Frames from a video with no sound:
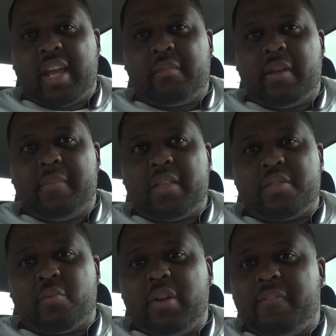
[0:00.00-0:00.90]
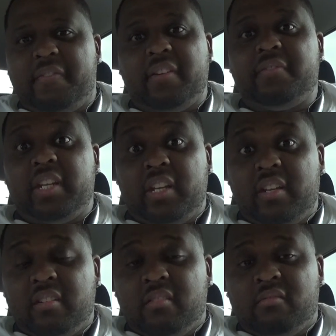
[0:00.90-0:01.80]
maybe 350.
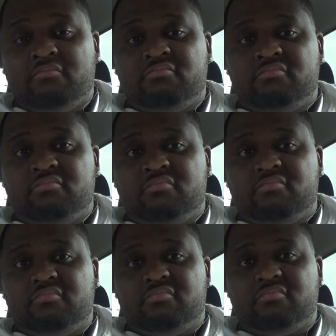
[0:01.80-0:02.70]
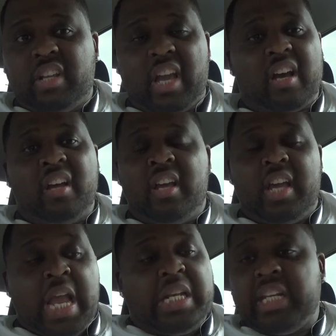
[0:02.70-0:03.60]
Yeah,
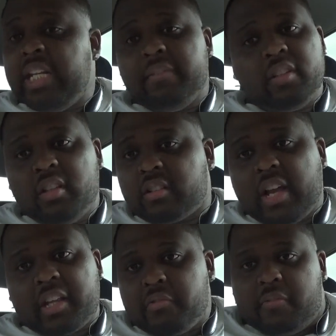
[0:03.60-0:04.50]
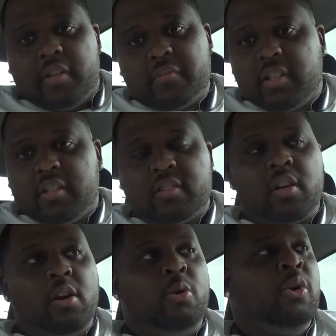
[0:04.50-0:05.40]
and didn't even look like 350.
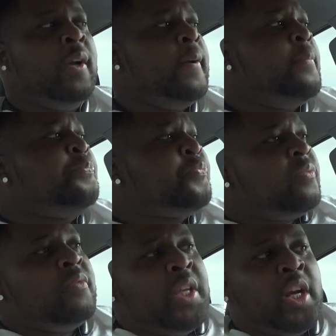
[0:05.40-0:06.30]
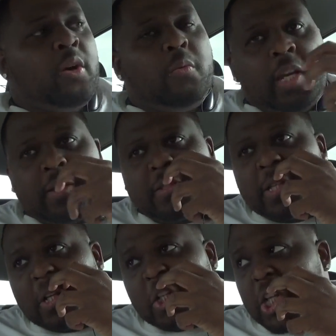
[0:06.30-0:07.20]
So, you know, it's
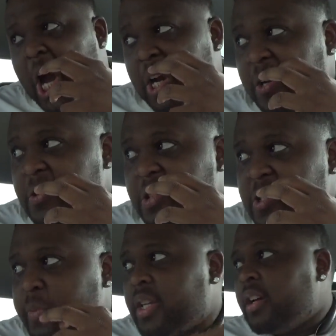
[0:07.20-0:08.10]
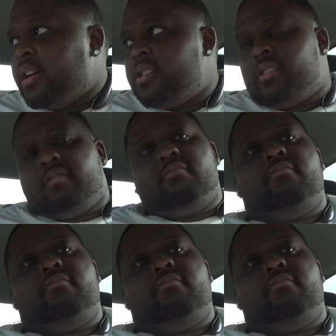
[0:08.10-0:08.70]
still a shocker, just because